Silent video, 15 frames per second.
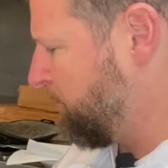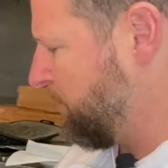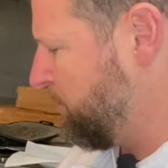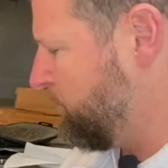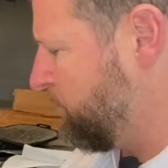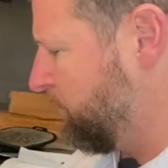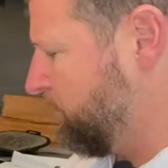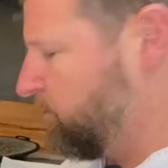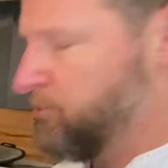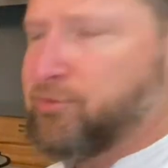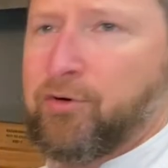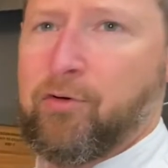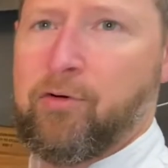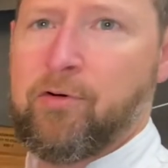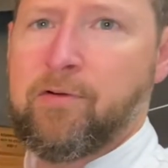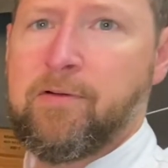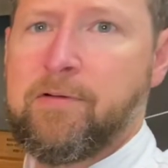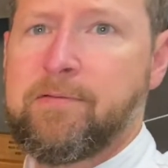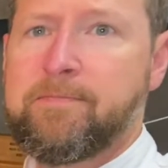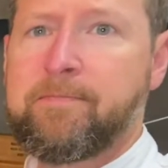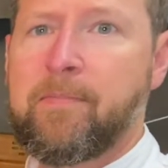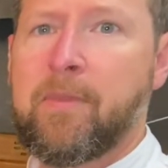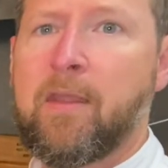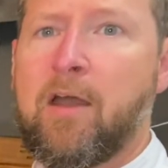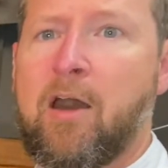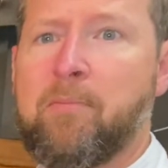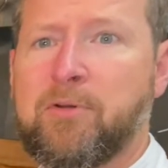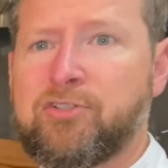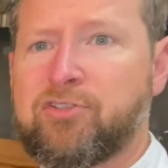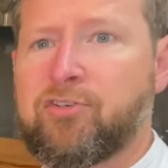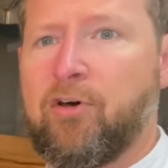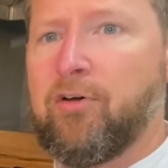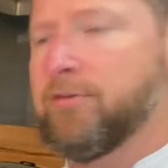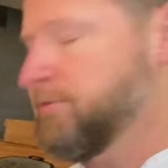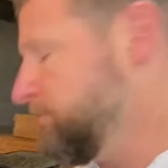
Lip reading: way you can control how much salt.